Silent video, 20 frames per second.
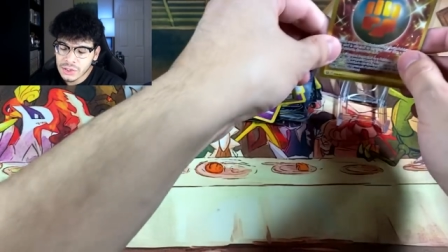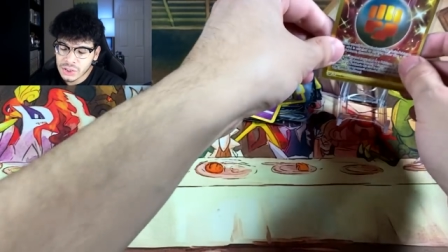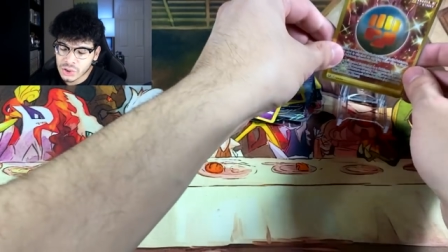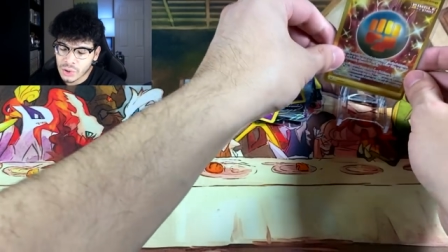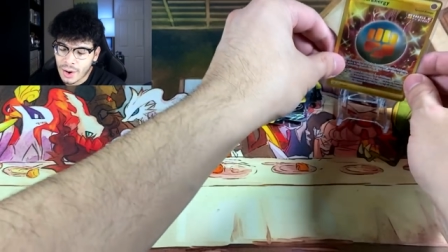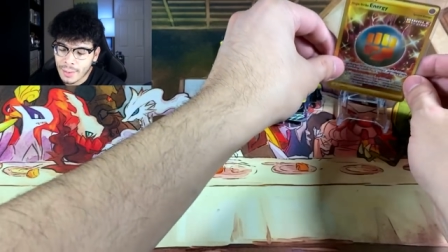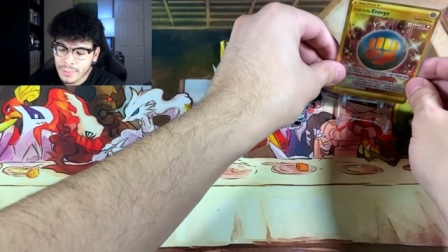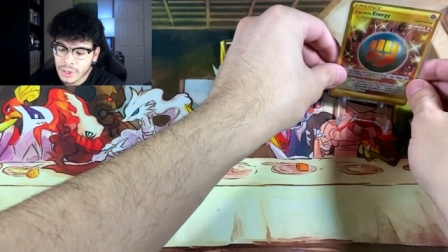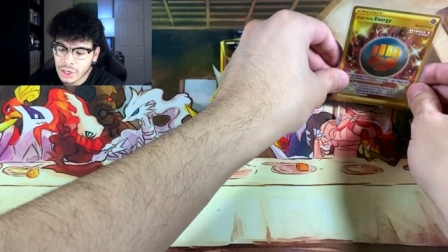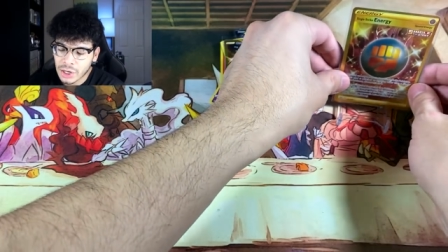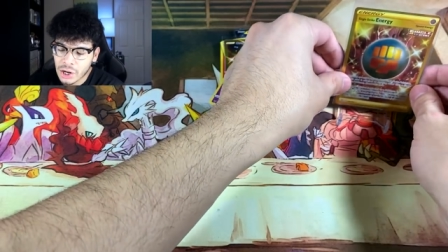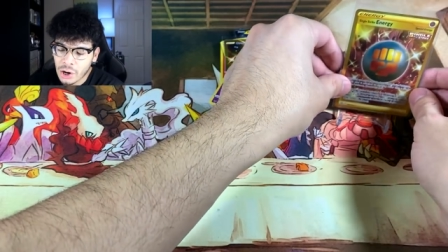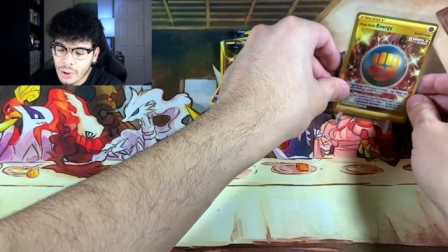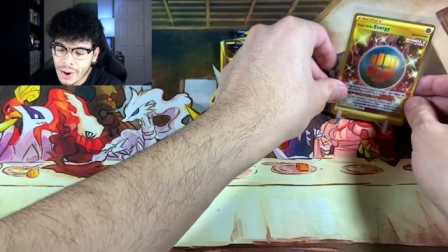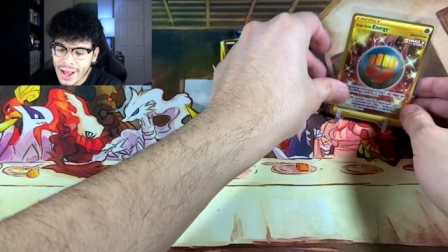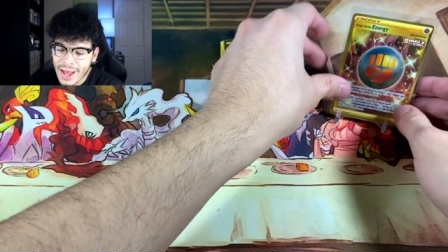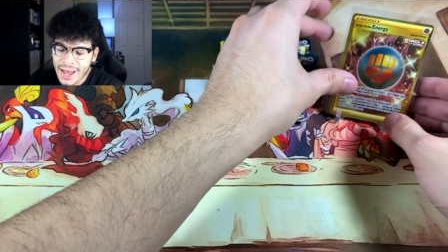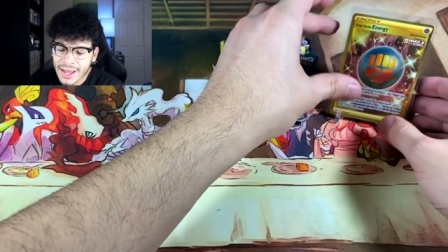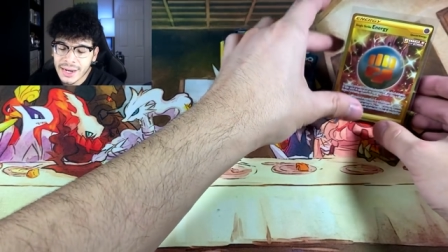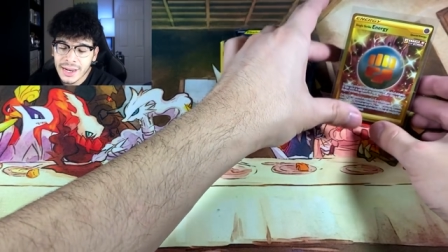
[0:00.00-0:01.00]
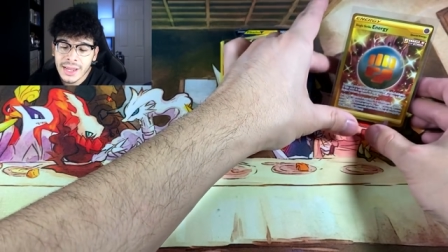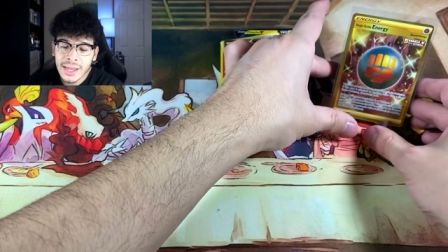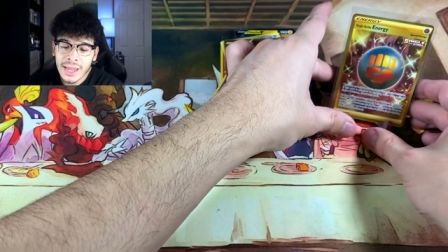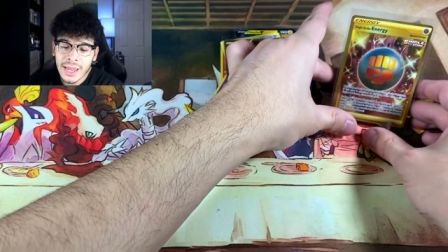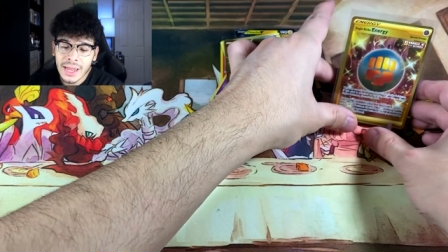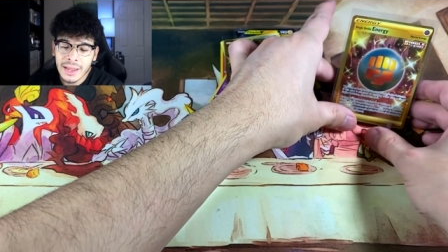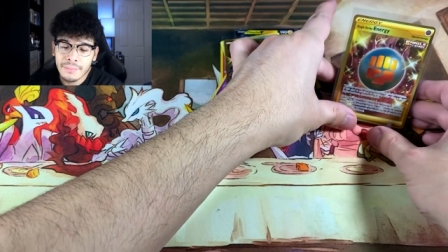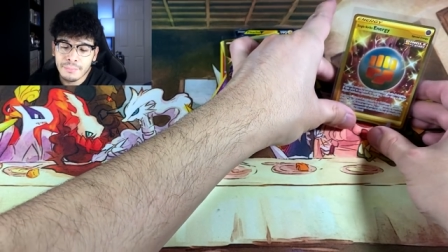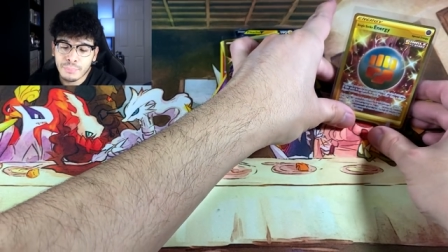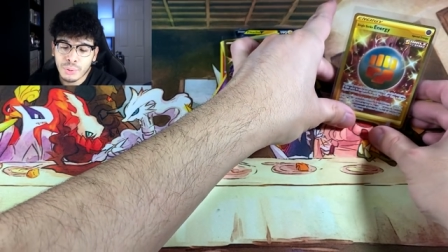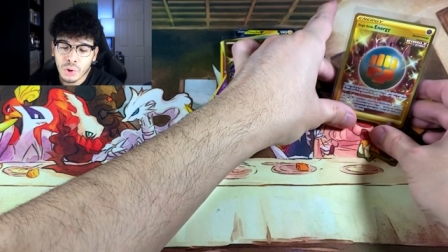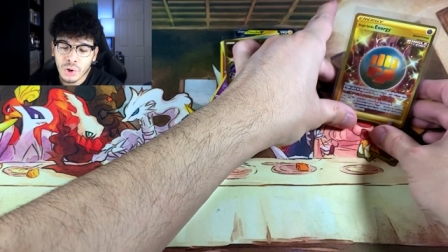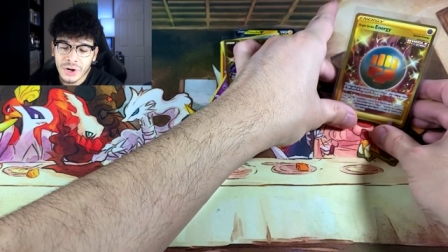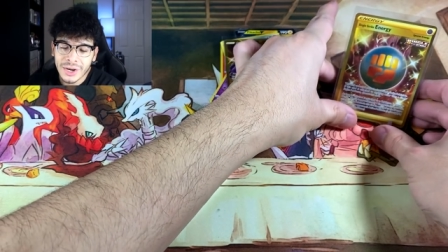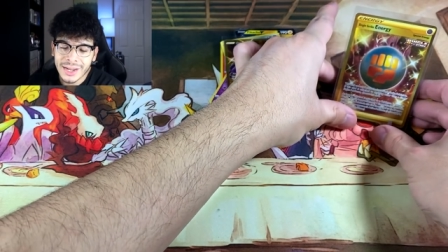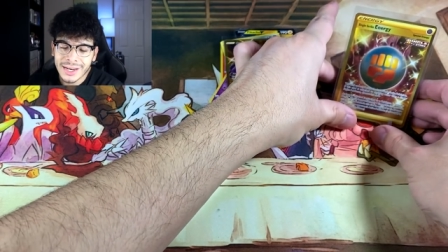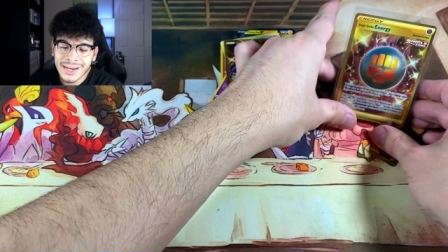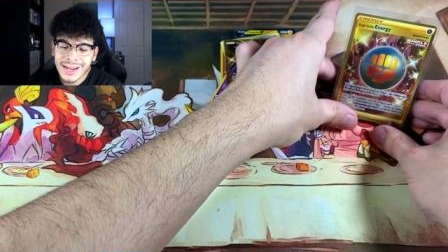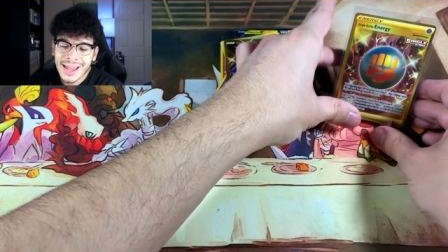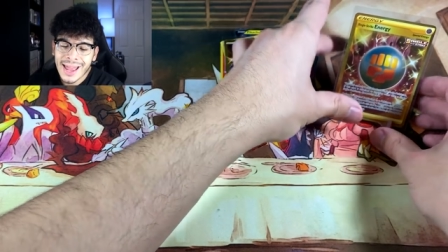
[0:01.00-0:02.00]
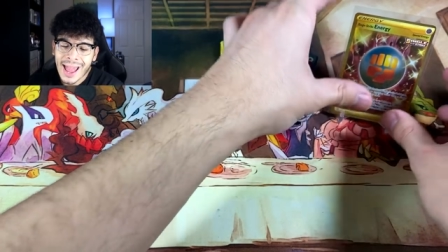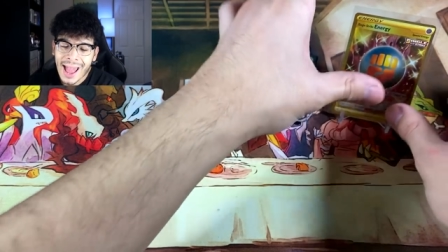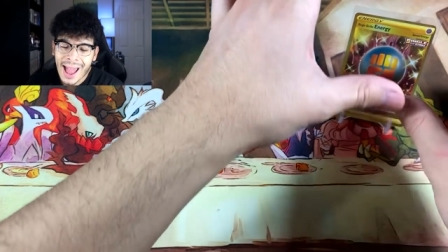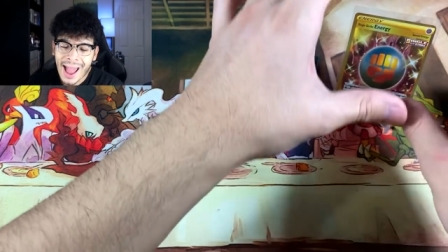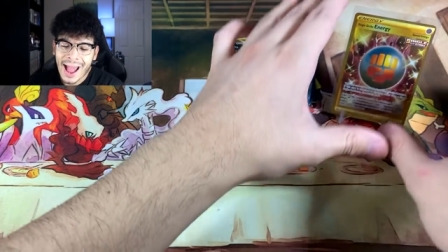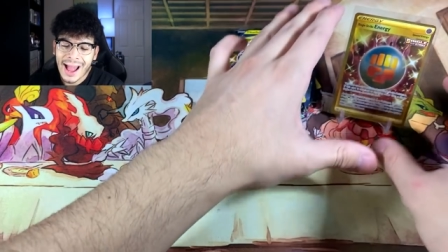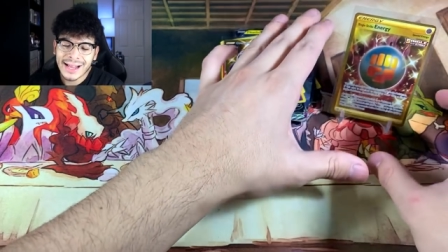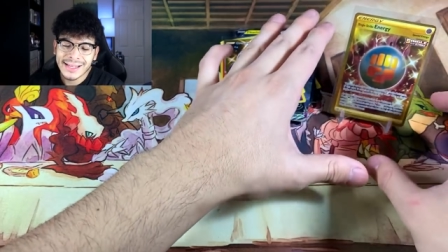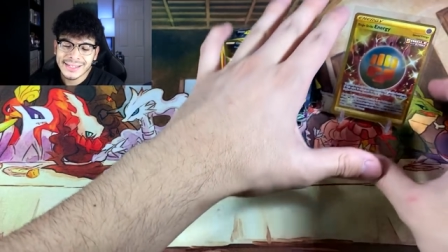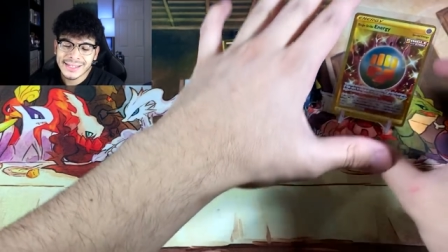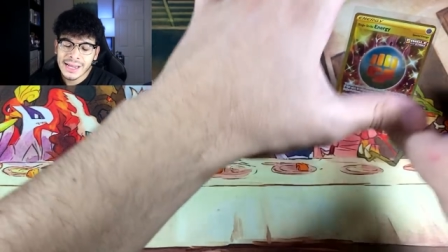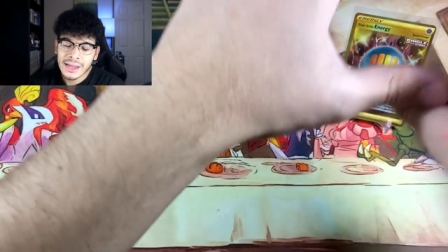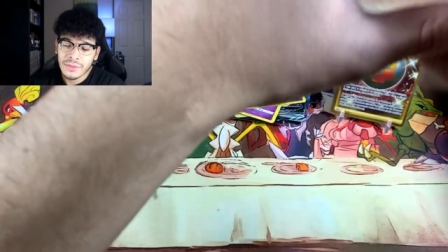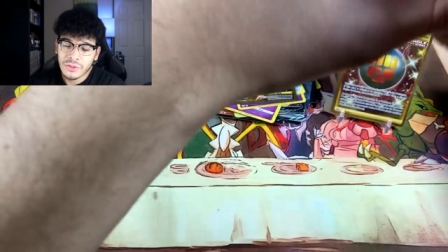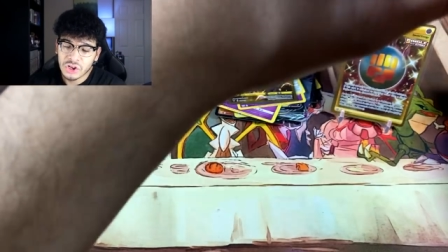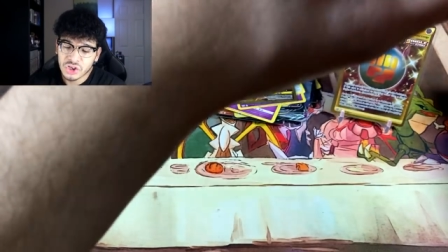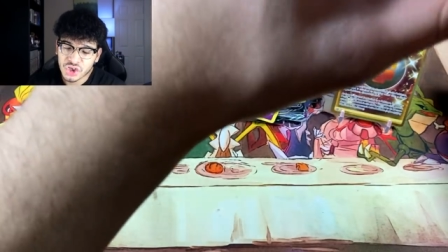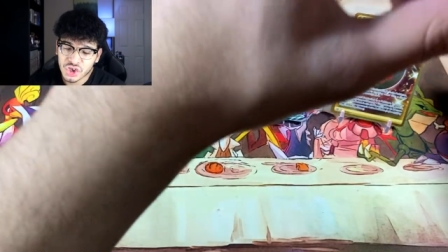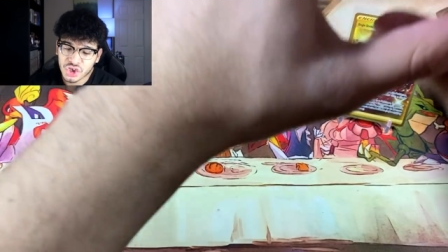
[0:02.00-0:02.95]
so I'm going to go ahead and put it as the